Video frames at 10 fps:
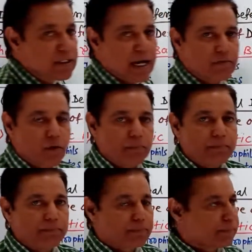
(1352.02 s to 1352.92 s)
are formed,
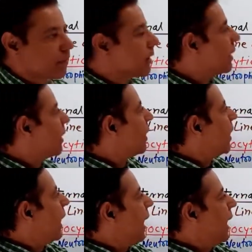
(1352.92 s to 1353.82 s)

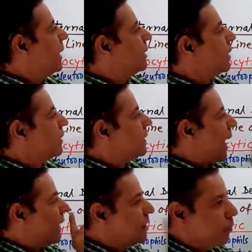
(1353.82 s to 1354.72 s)
and the
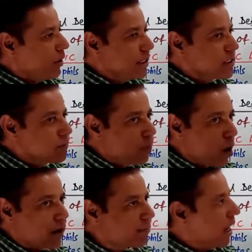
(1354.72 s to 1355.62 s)
antibodies
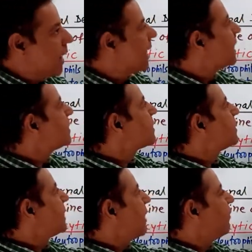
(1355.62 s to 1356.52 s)
formed
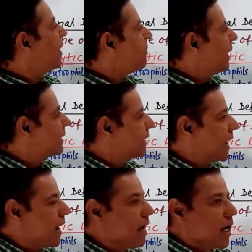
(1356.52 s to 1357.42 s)
against typhoid
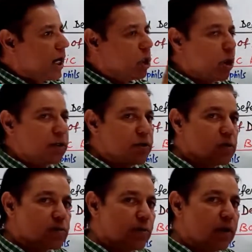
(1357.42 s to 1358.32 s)
bacteria not
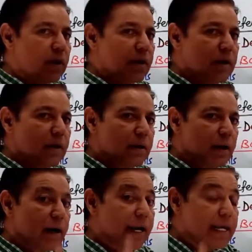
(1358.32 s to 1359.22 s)
useful
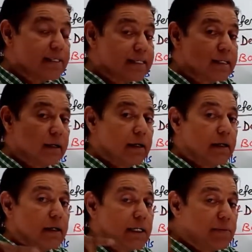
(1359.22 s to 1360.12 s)
against
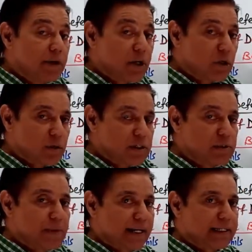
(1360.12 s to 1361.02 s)
tuberculosis
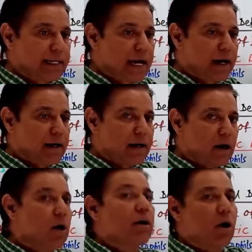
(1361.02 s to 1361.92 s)
bacteria
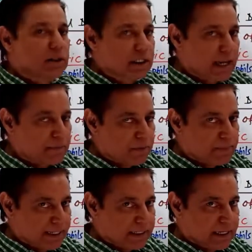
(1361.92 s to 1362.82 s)
or other type of
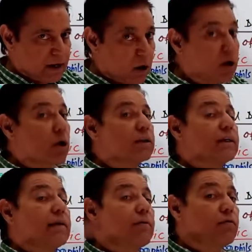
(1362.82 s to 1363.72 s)
bacteria or other
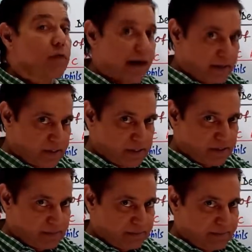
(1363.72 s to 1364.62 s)
type of viruses.